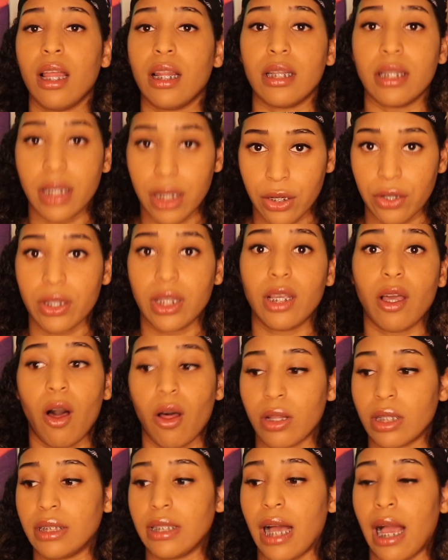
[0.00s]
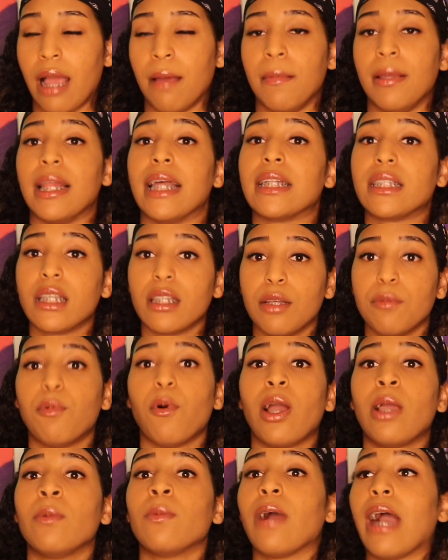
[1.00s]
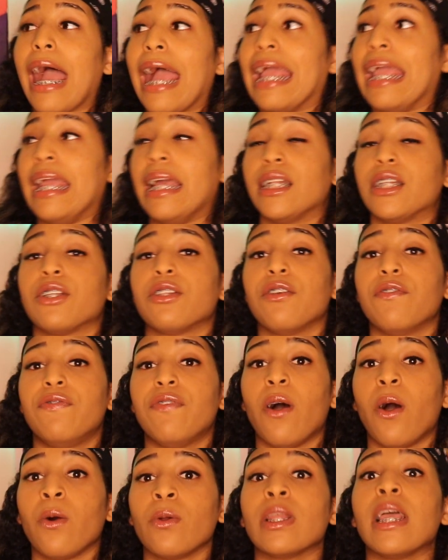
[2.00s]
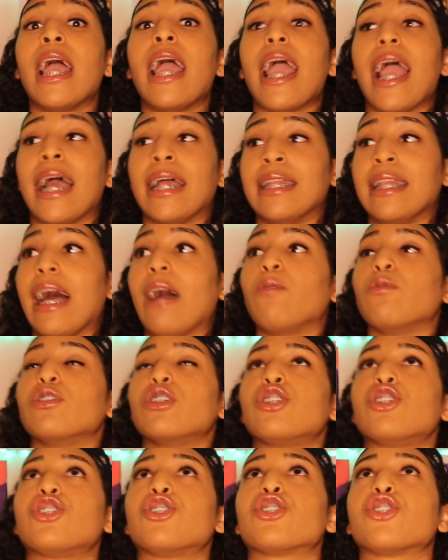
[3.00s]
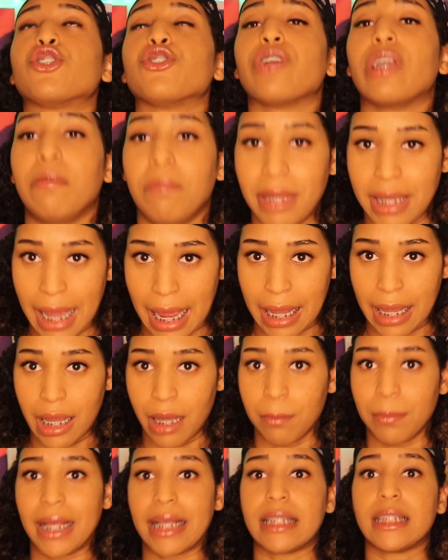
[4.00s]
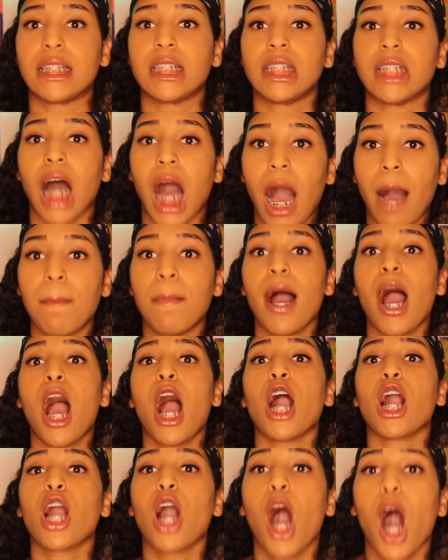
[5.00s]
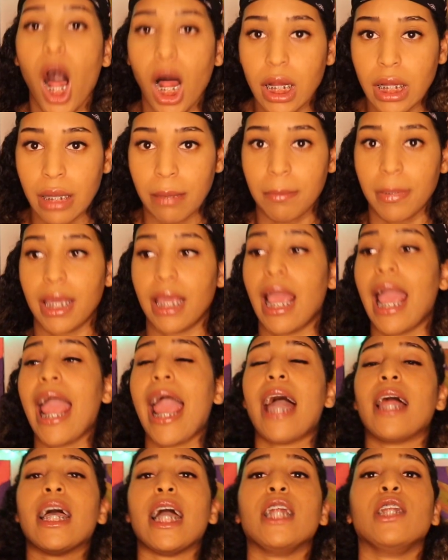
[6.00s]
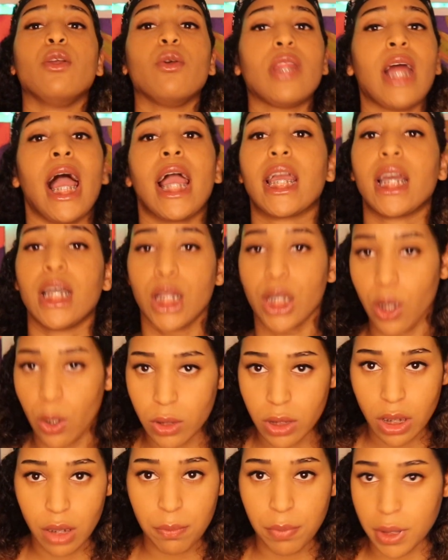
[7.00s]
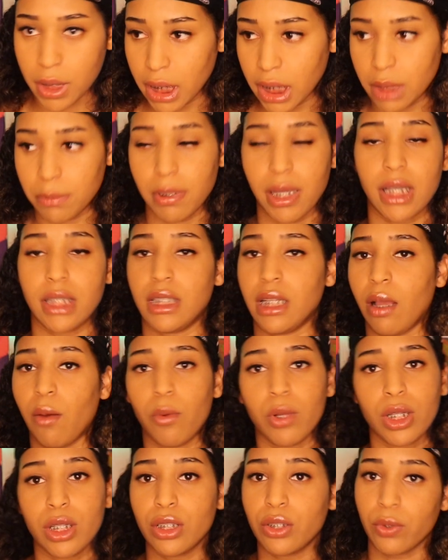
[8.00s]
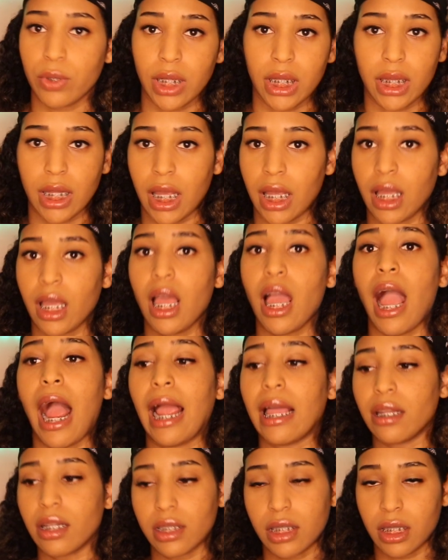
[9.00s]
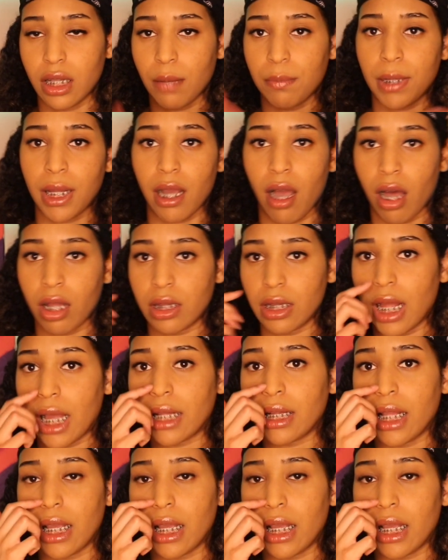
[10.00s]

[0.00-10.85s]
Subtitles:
literally all the time. And, like, to the point where I answered the phone and I was screaming at him like, stop calling me. And I knew that I couldn't go to the police because they wouldn't do anything. I looked it up like online,